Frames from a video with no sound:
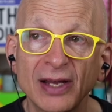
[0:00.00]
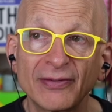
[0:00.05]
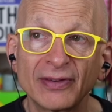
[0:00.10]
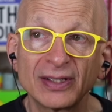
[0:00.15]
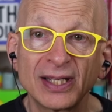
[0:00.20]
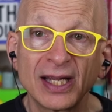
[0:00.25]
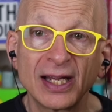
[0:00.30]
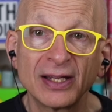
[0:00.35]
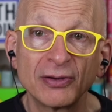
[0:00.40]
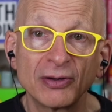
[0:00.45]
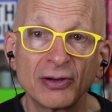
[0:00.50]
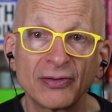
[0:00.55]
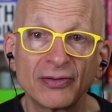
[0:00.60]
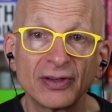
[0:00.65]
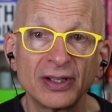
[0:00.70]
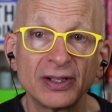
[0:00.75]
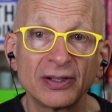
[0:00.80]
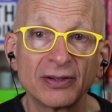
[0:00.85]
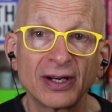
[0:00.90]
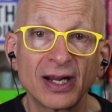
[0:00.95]
a tenure of a
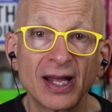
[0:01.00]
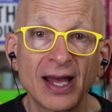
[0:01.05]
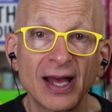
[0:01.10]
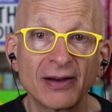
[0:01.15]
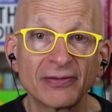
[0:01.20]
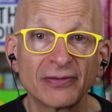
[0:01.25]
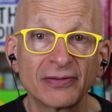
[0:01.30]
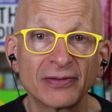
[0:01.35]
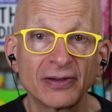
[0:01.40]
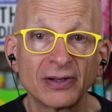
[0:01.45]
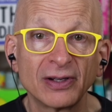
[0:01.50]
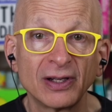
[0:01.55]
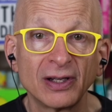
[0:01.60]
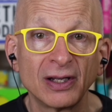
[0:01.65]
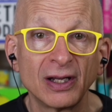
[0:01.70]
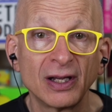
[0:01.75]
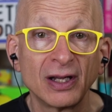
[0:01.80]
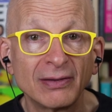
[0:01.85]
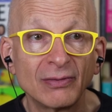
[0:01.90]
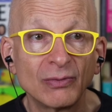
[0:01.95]
year and a half?
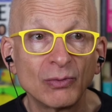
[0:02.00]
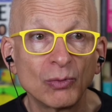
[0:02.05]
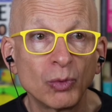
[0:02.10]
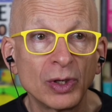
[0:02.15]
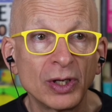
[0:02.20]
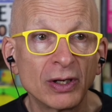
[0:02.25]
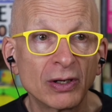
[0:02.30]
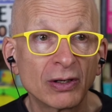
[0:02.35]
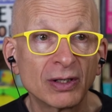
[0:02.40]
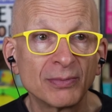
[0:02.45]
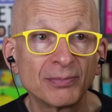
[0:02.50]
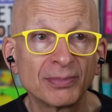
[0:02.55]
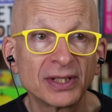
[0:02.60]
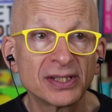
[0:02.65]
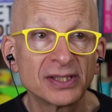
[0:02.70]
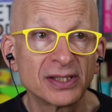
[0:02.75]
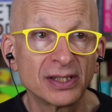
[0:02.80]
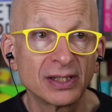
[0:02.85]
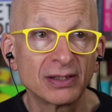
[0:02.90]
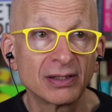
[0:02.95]
We are
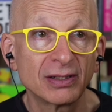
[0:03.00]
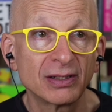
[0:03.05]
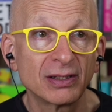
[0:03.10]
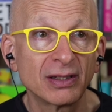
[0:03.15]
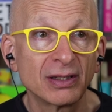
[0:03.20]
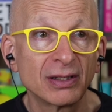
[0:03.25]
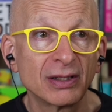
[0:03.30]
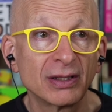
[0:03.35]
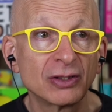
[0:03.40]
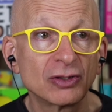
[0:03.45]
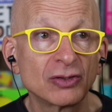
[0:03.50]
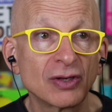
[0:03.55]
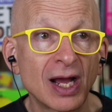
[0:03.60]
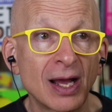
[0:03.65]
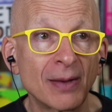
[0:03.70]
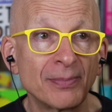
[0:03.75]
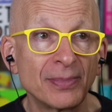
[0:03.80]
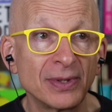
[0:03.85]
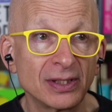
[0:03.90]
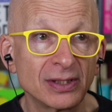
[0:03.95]
complicit. The
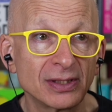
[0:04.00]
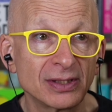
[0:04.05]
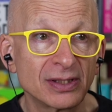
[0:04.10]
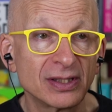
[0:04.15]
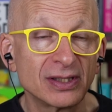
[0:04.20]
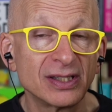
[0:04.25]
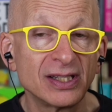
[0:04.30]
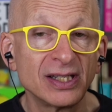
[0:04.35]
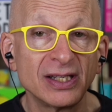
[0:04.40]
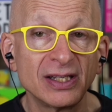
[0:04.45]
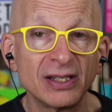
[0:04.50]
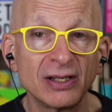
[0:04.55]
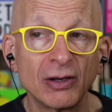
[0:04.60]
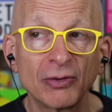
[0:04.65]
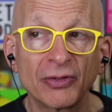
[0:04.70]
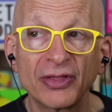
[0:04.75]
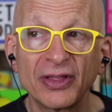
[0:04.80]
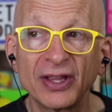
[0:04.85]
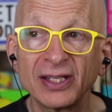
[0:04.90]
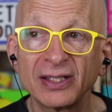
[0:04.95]
trap is the
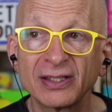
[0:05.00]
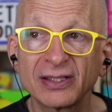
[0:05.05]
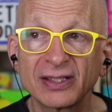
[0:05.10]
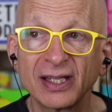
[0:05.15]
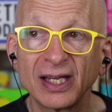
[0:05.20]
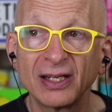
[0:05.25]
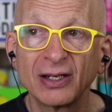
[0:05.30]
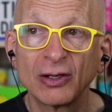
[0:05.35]
CEO thinks they know